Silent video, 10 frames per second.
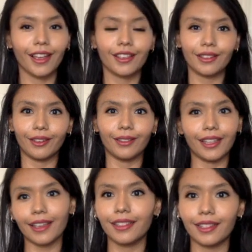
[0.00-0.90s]
So
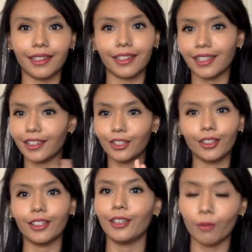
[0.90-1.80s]
that's
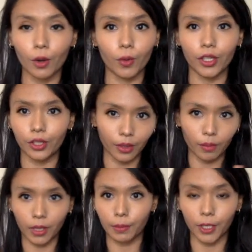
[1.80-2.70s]
essentially what we're doing,
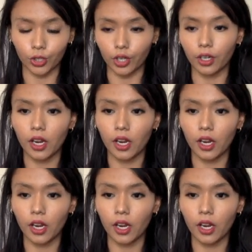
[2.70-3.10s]
big picture.